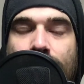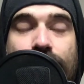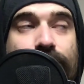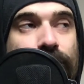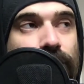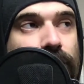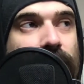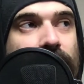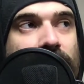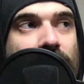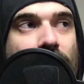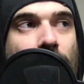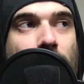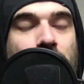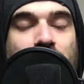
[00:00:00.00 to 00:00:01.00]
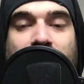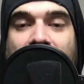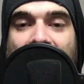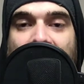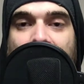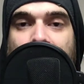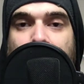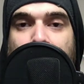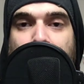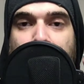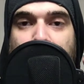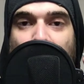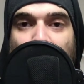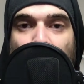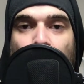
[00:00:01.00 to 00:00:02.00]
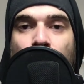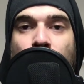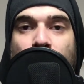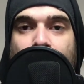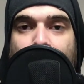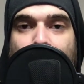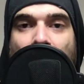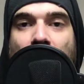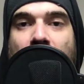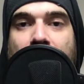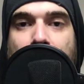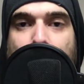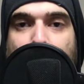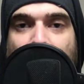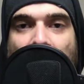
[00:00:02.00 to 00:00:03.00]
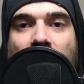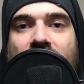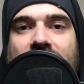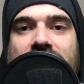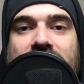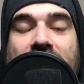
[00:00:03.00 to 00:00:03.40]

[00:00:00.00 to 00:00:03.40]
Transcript: dude that blew my mind